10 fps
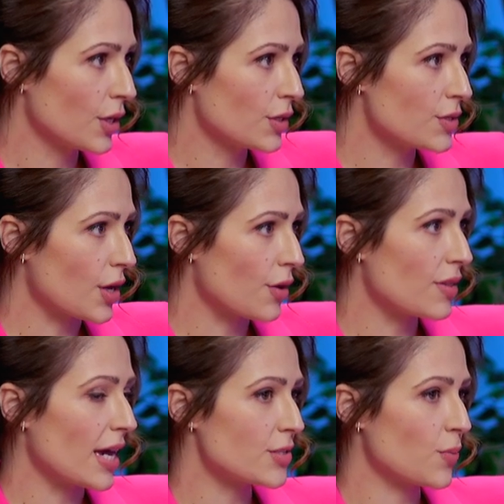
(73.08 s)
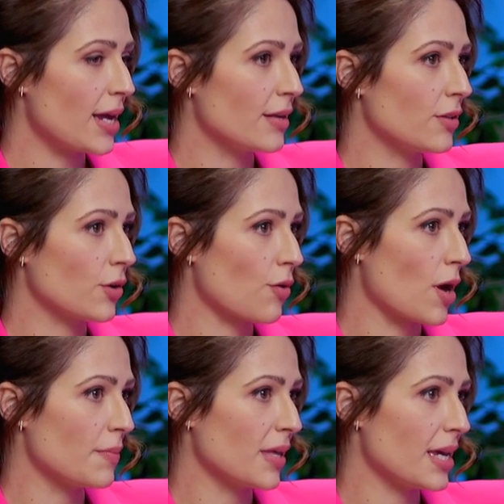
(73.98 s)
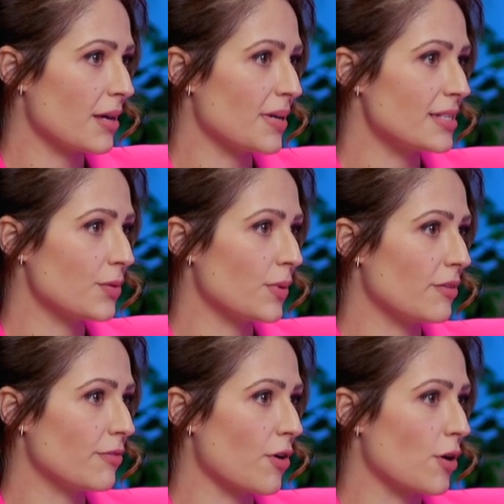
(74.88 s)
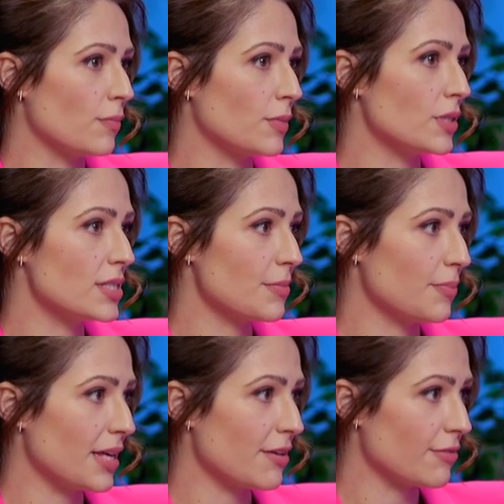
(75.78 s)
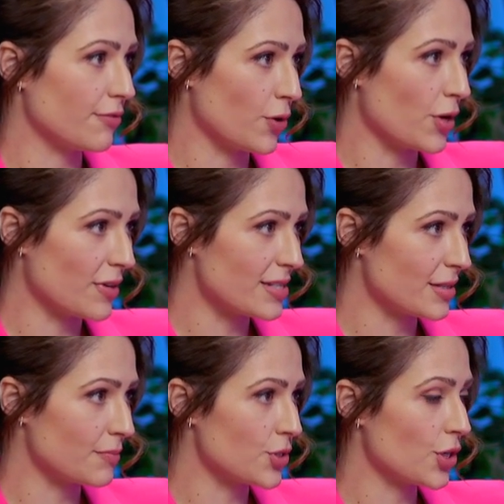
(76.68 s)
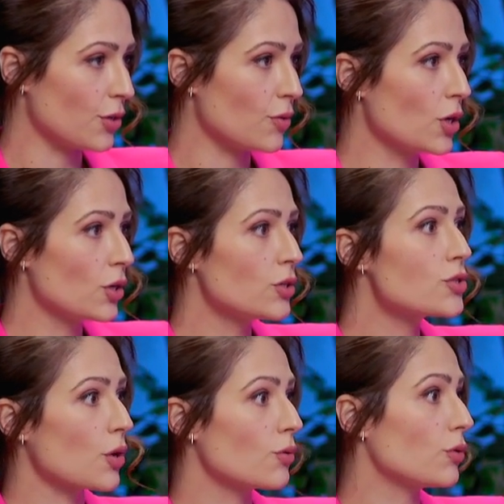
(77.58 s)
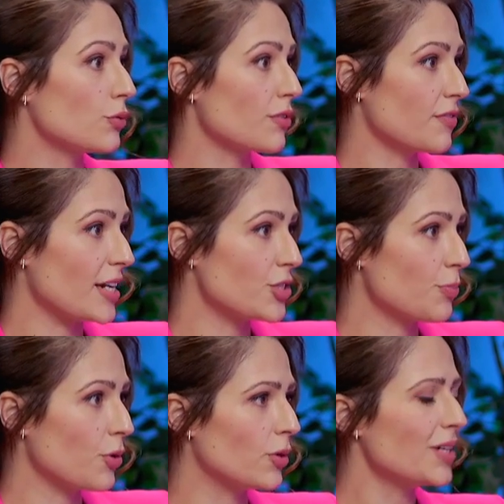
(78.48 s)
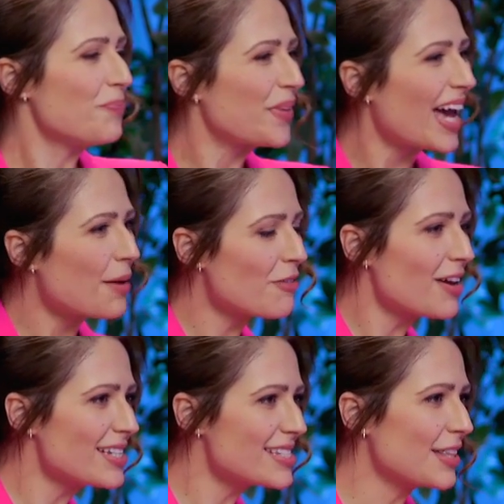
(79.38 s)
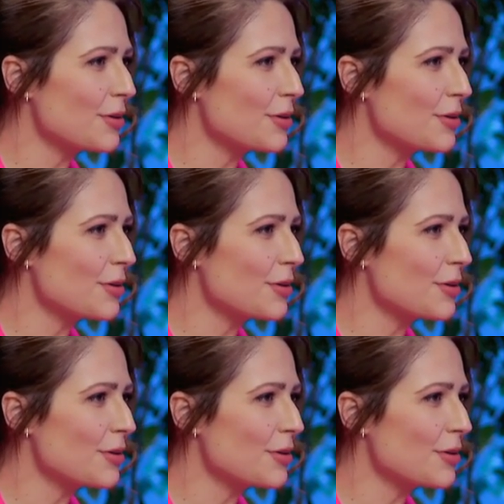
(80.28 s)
So that's when the crime that he committed went from simply voyeurism to yep. so called revenge porn. Yep. Am I right in saying that